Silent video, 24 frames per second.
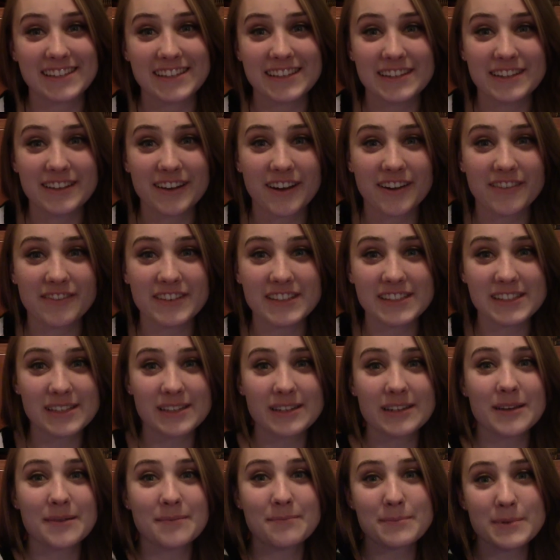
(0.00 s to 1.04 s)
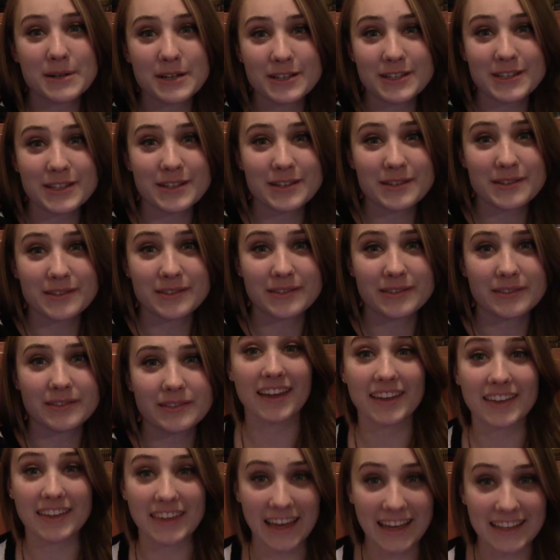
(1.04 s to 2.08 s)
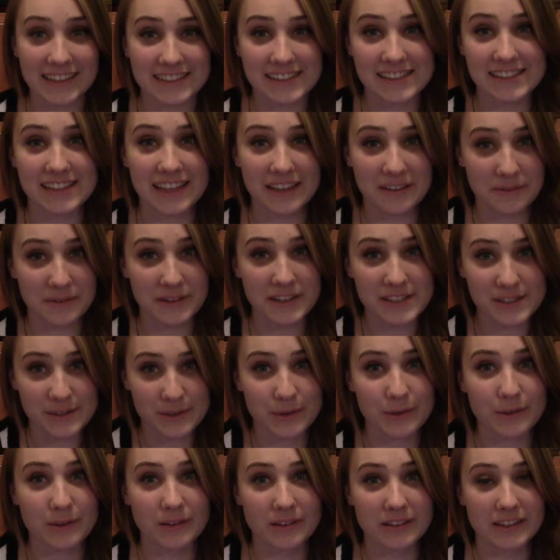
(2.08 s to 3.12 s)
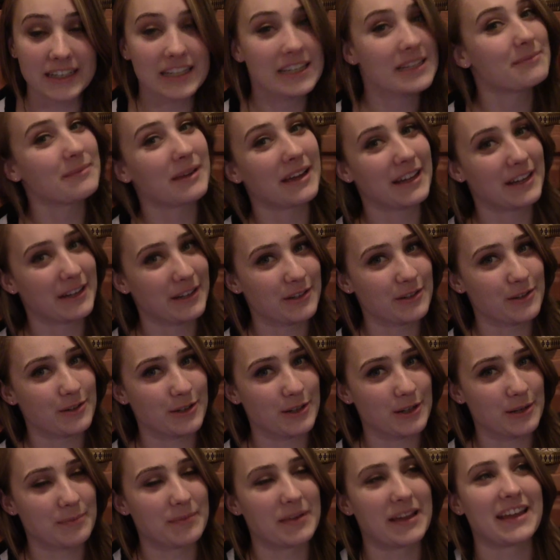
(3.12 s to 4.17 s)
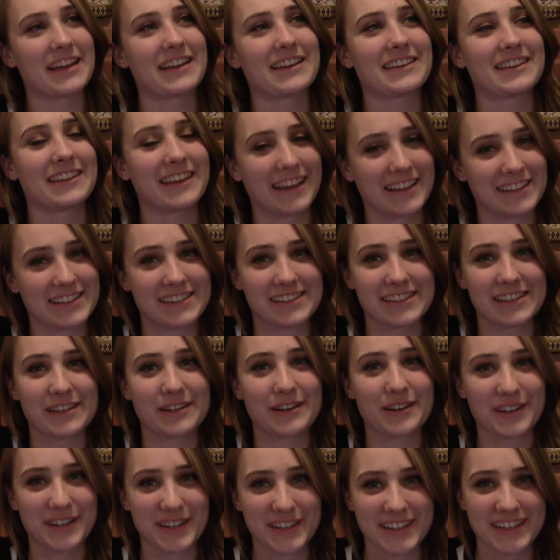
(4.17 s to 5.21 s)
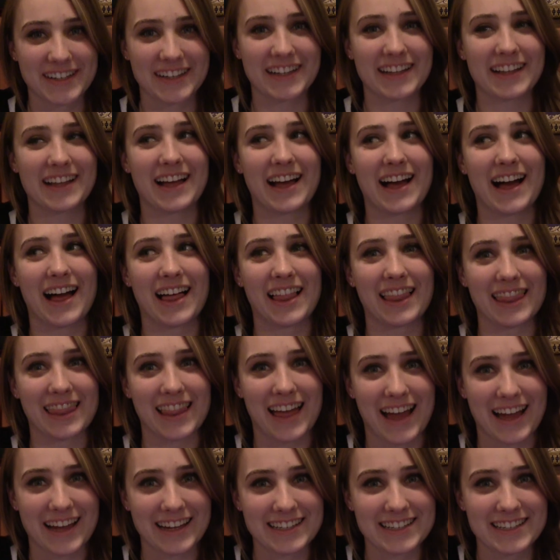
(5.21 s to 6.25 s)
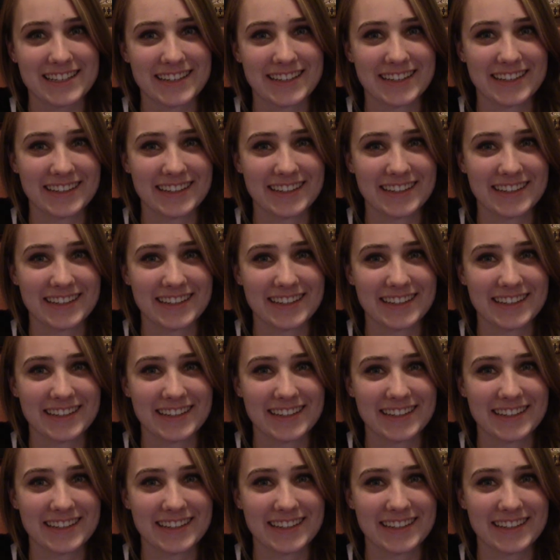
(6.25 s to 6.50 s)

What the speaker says: ER visit number 2! Yes, that was a hole in my eardrum, and yes, it hurt a lot.